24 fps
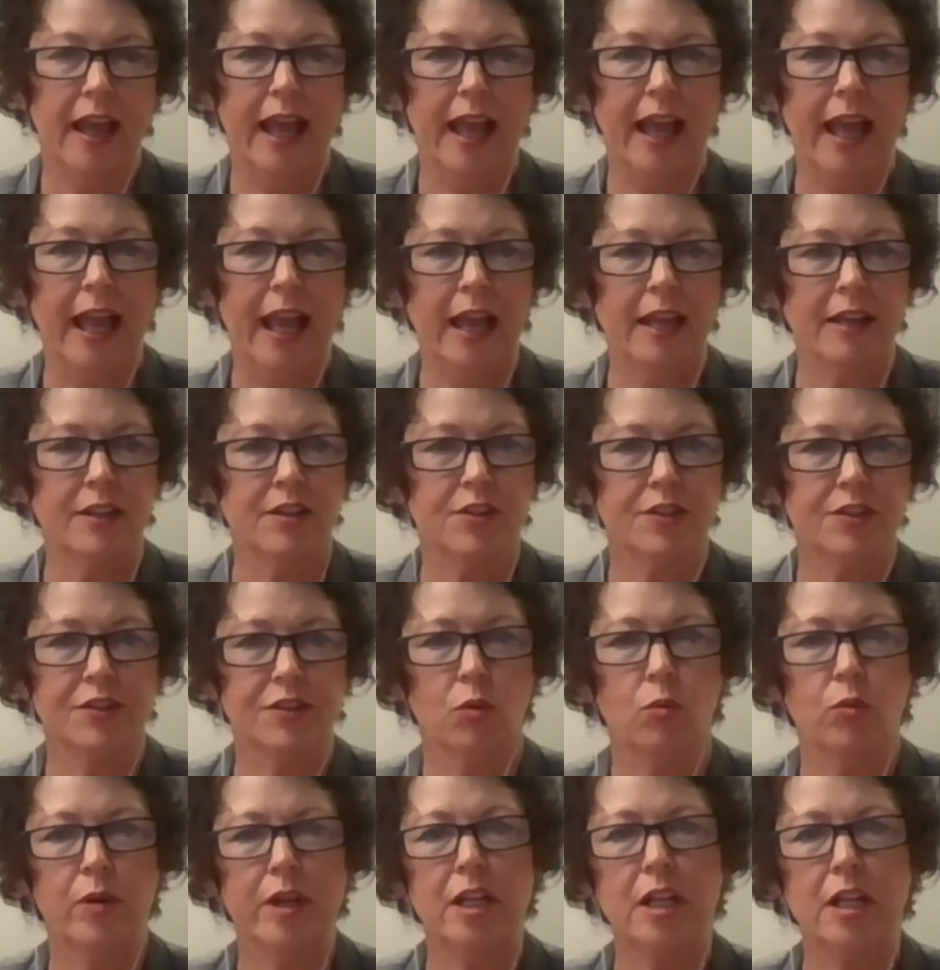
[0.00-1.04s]
And so
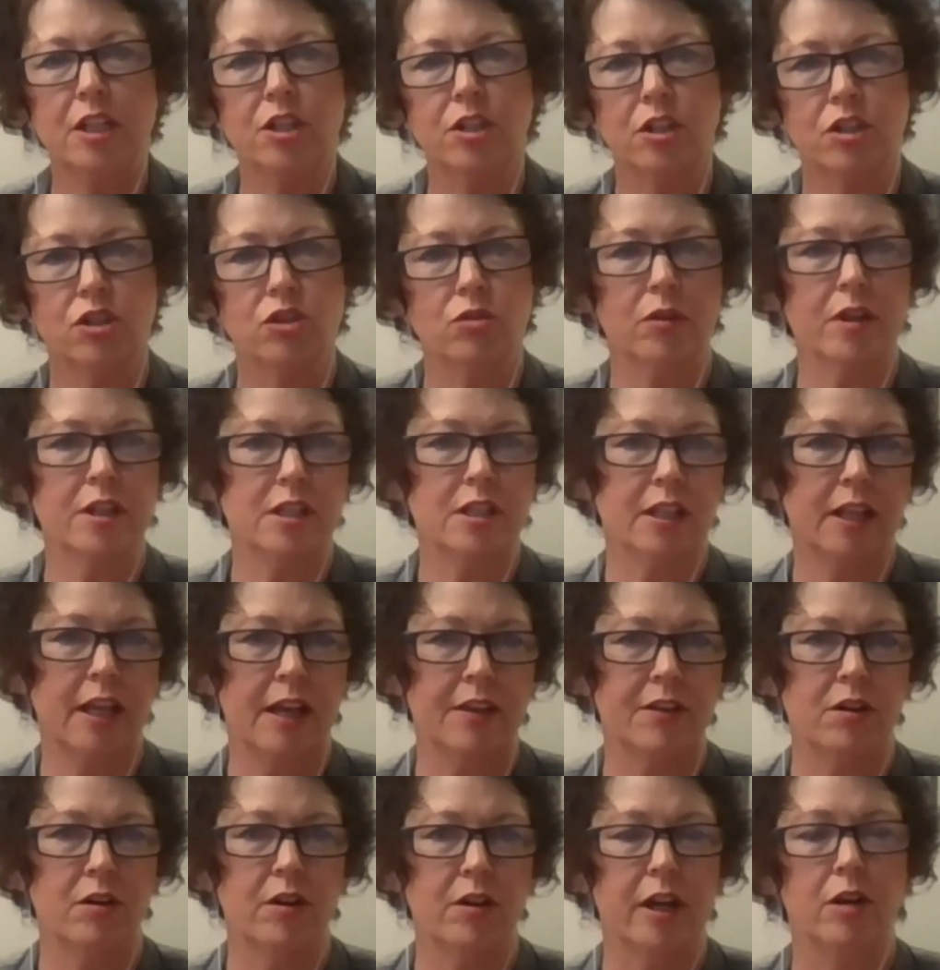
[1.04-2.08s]
we need to join
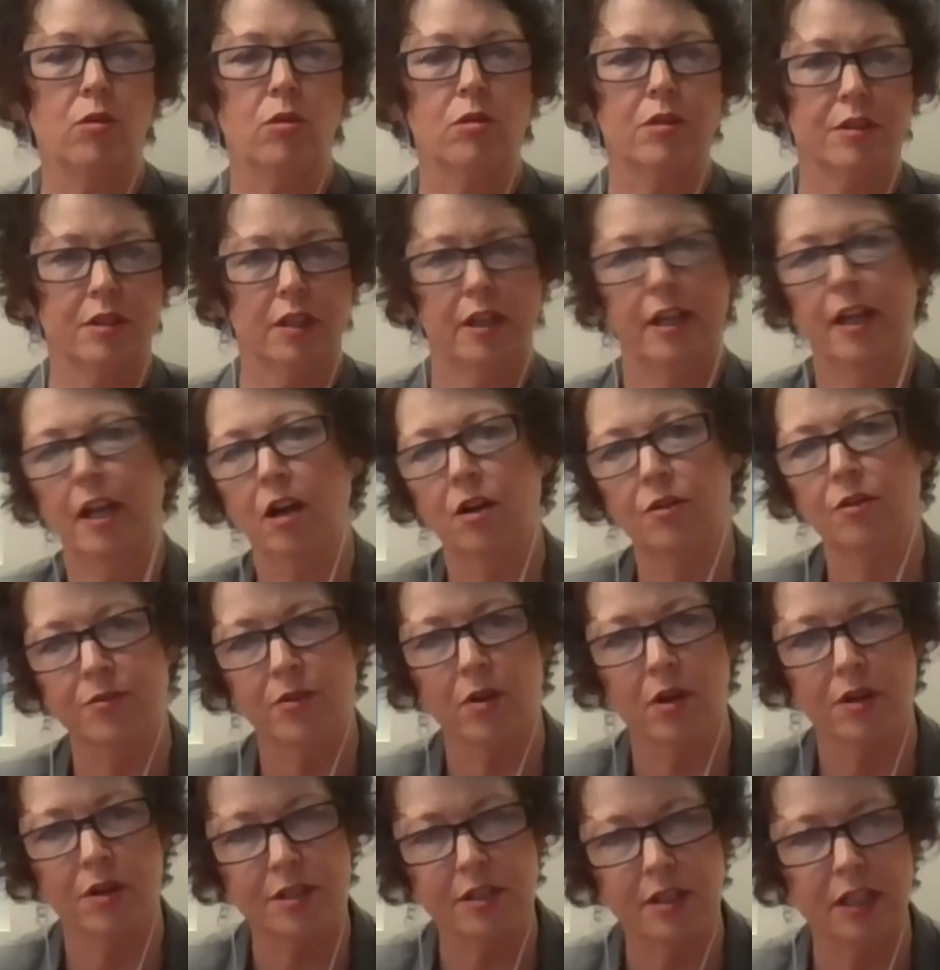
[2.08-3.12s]
together in order to care for
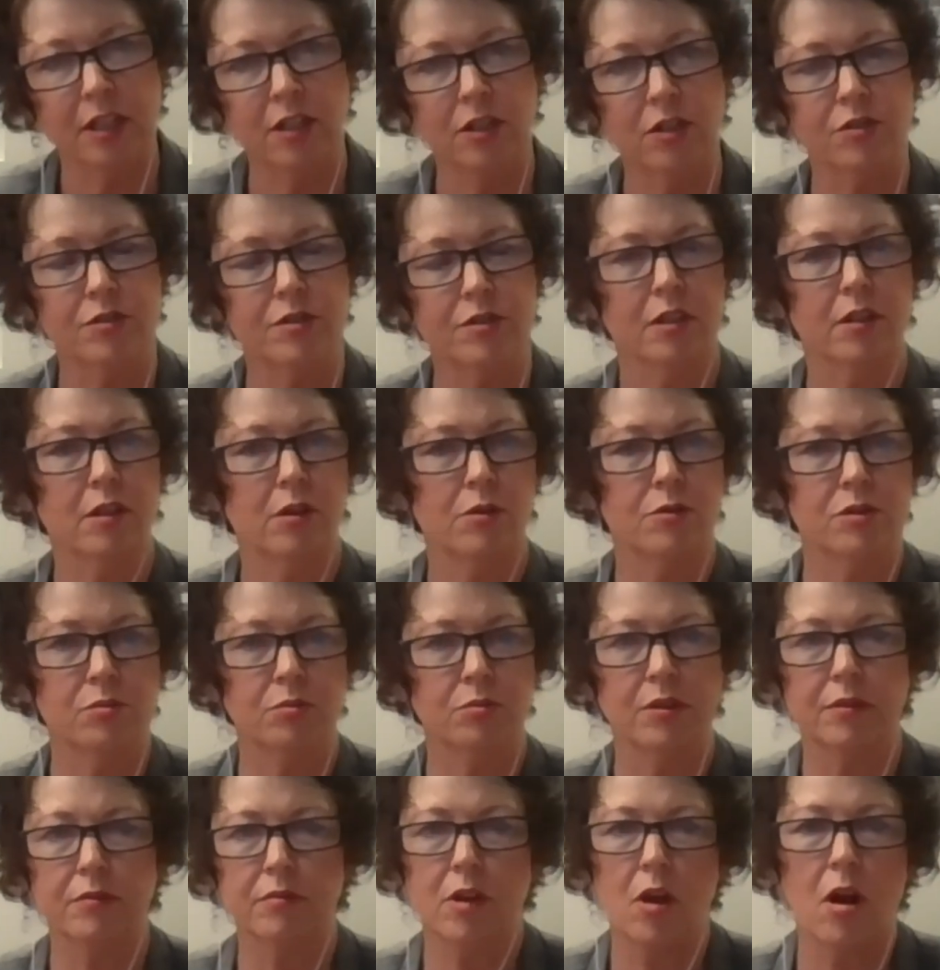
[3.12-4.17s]
our seniors and those
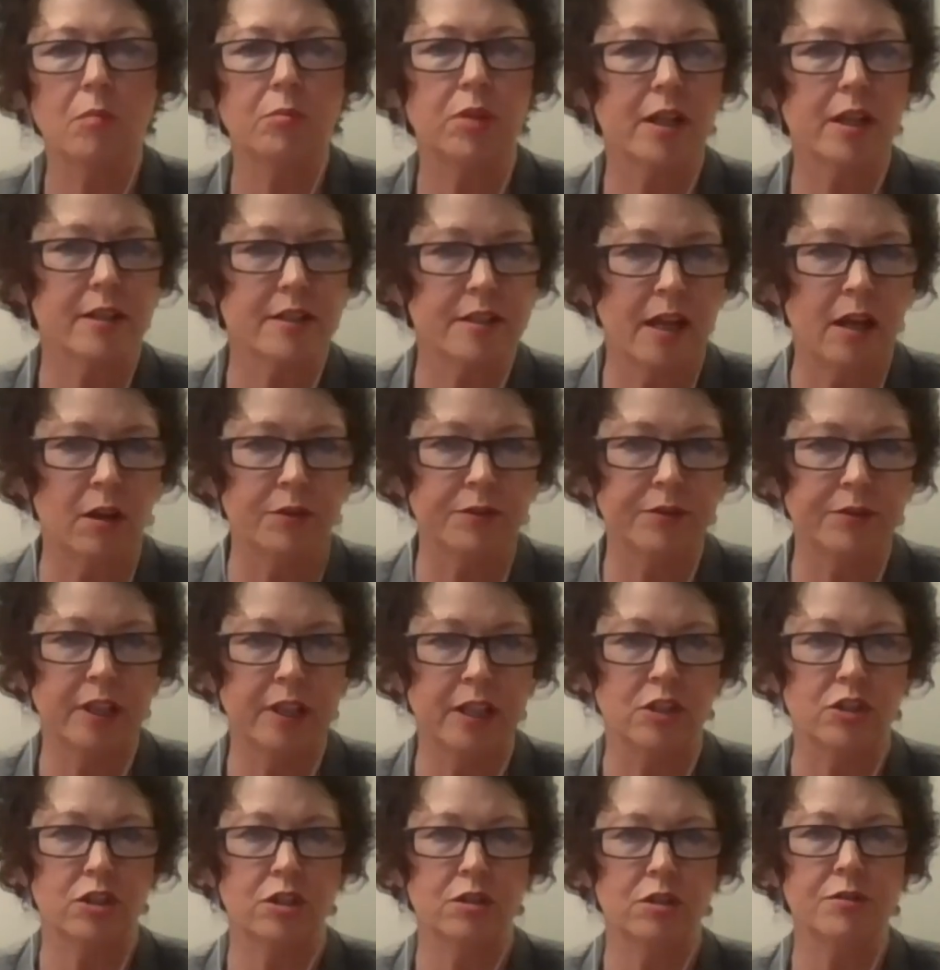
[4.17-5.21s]
with complex health
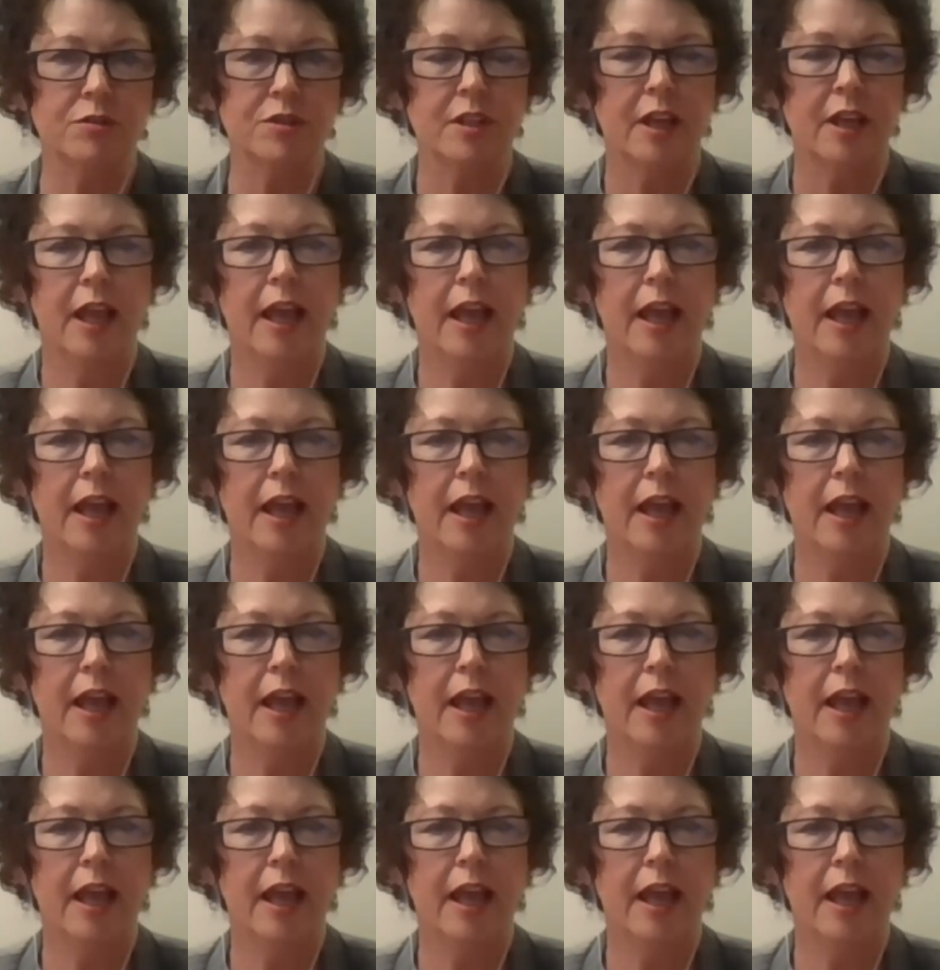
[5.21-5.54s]
issues.